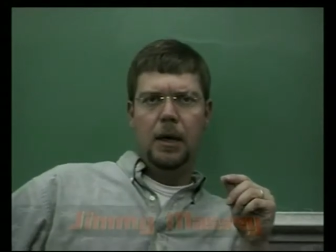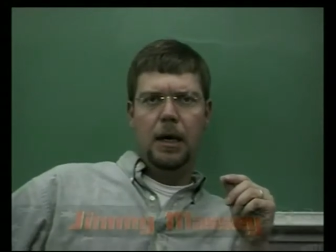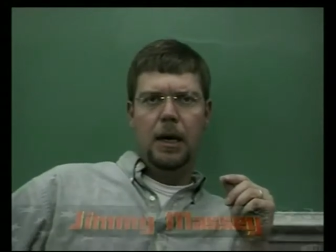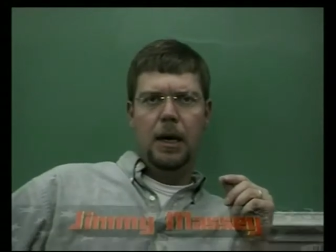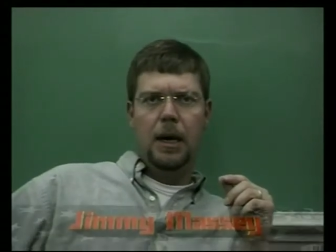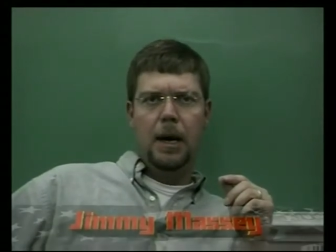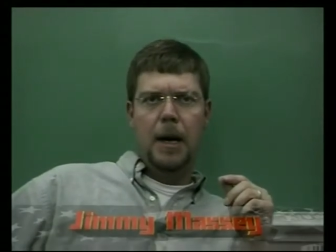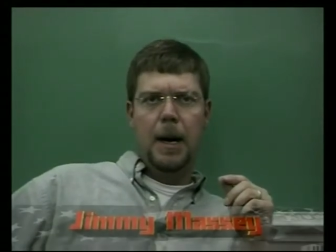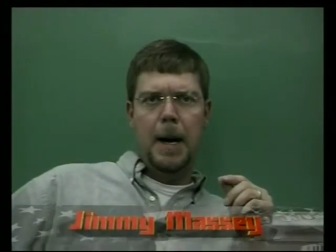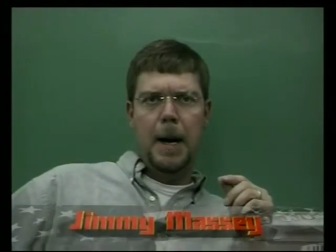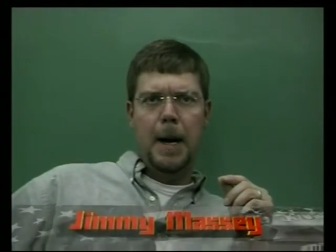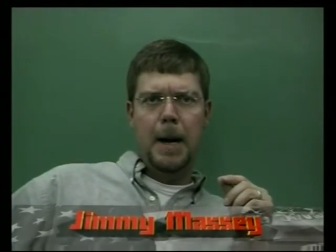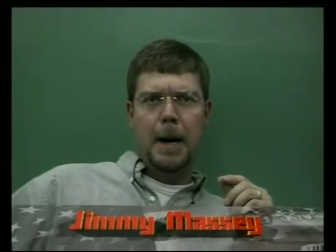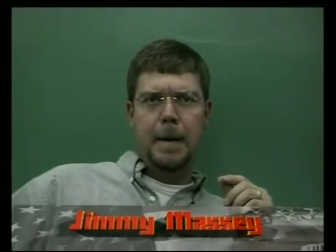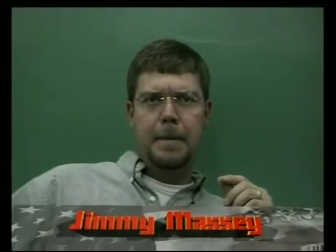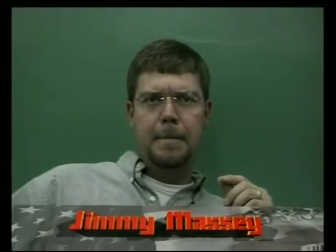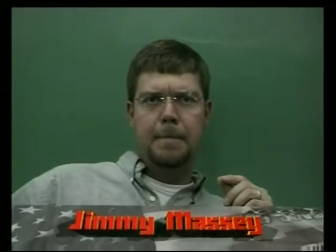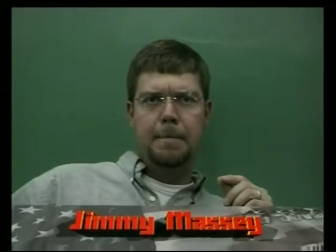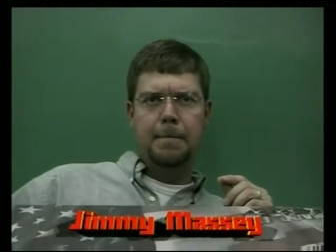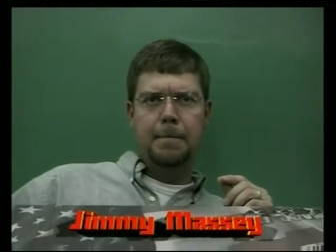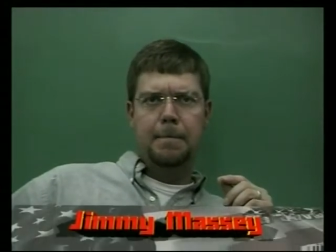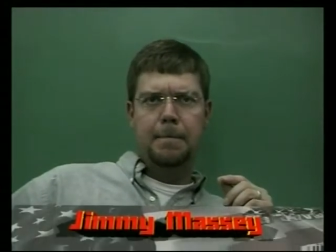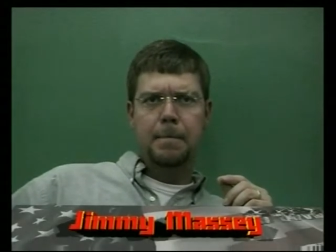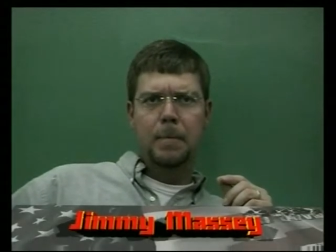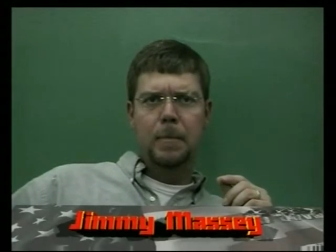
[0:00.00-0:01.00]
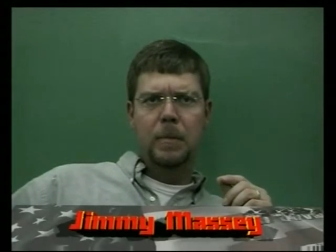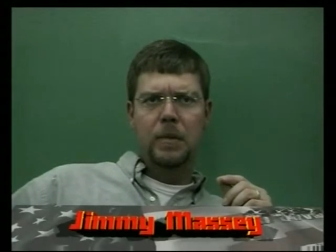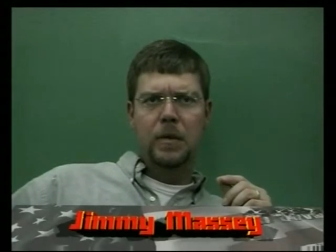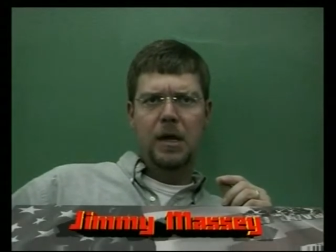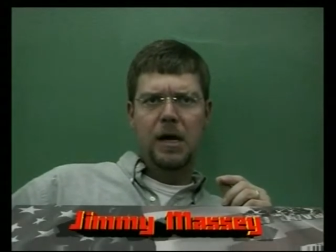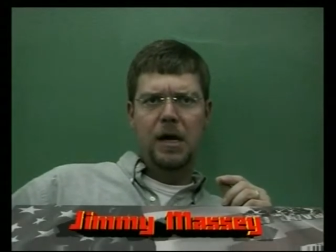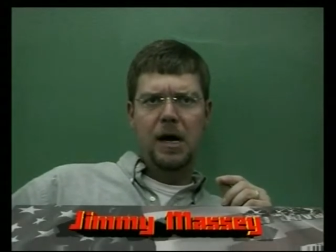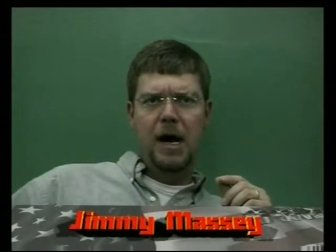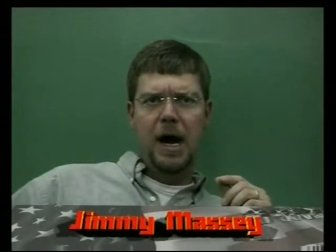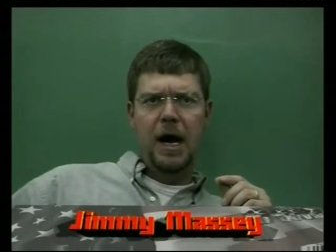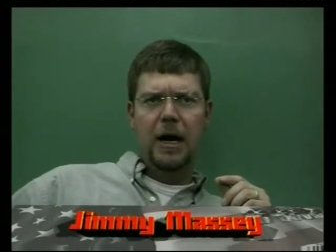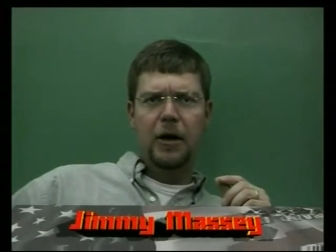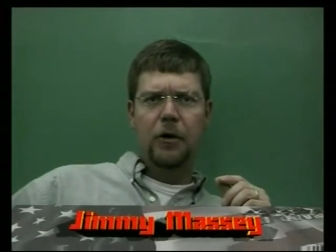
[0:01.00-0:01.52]
Uh,
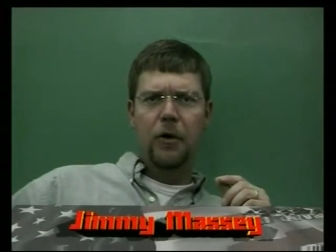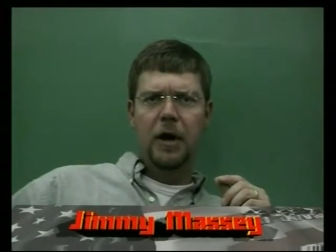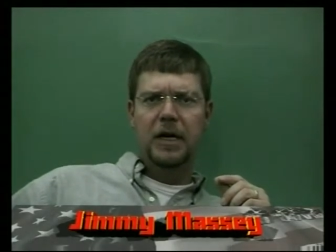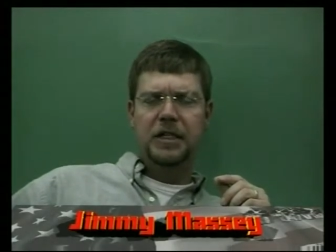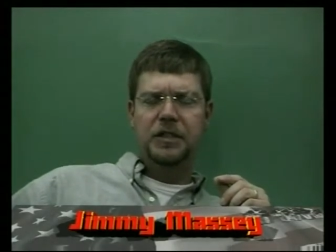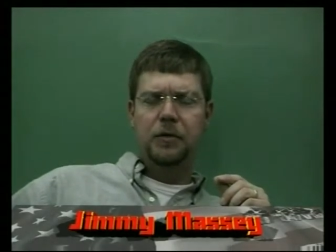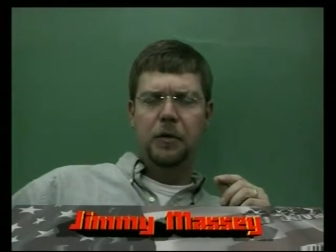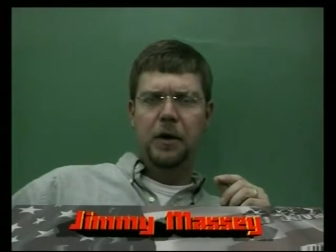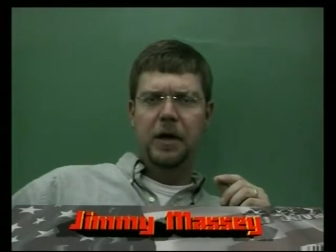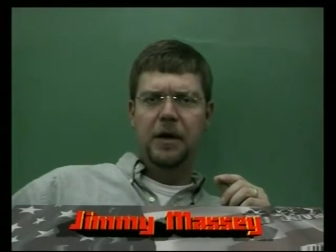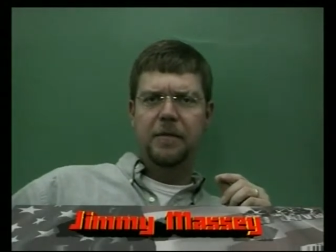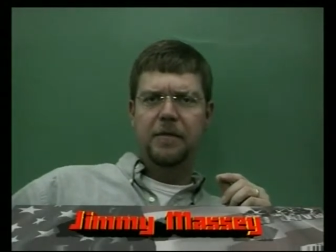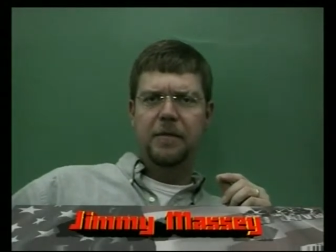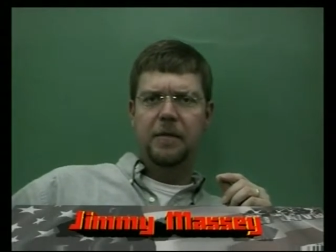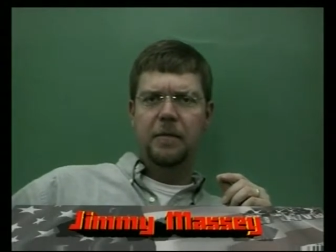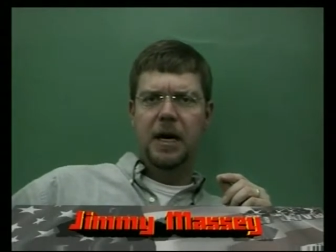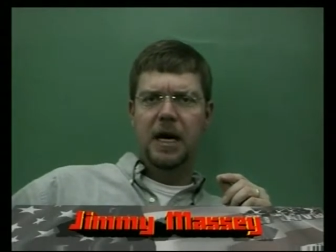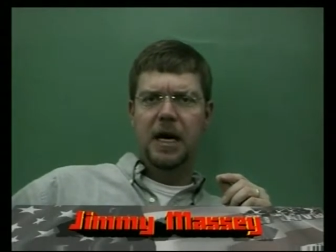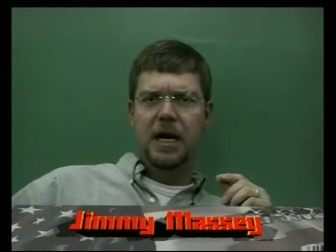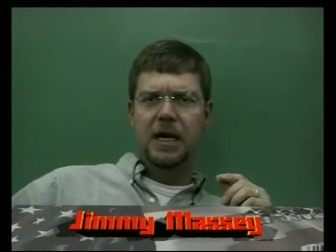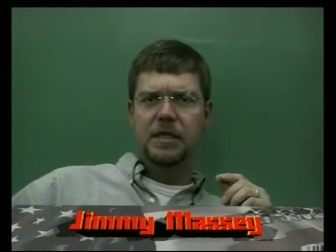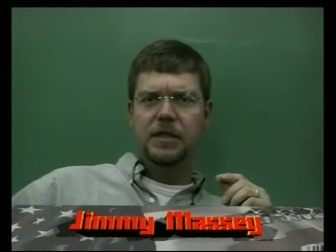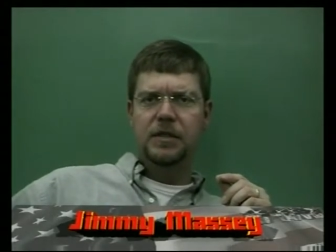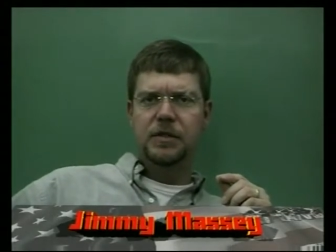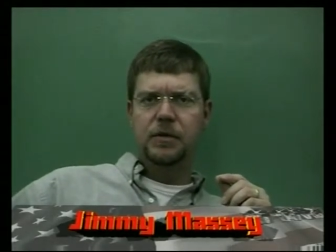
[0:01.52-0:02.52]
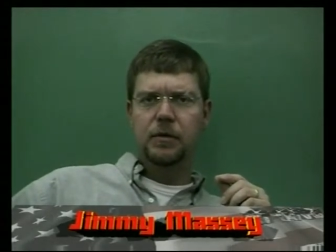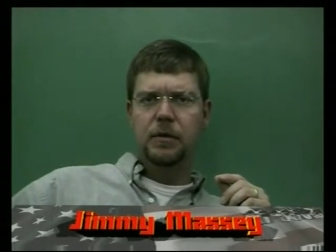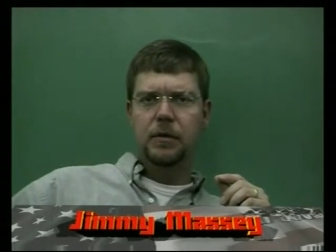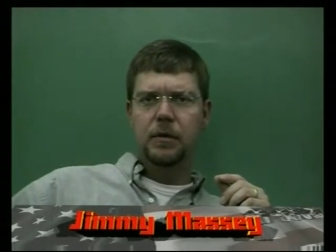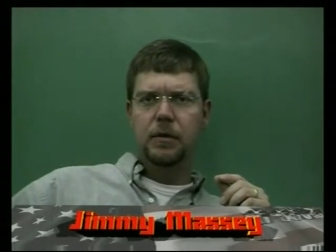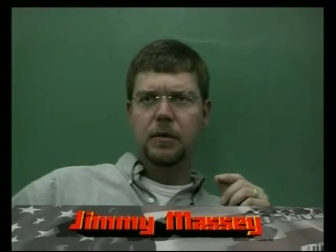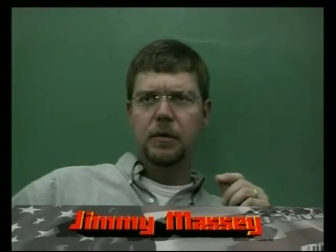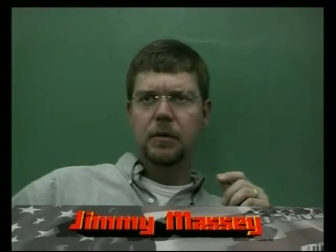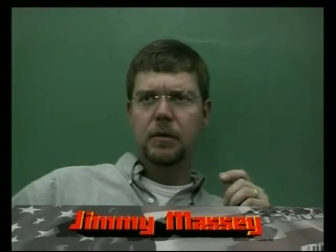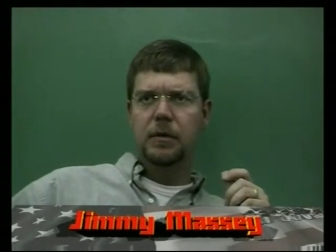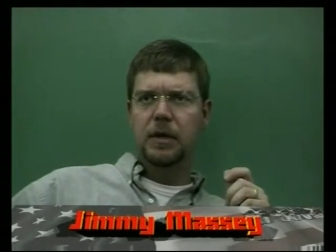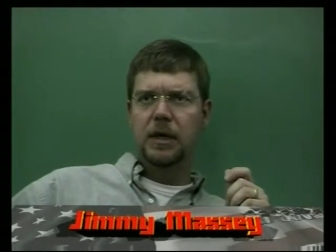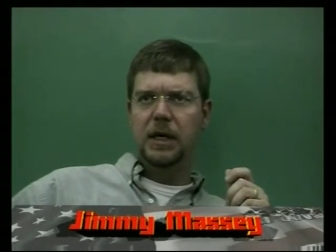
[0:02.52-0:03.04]
I graduated from high
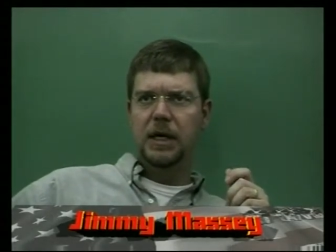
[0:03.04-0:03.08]
school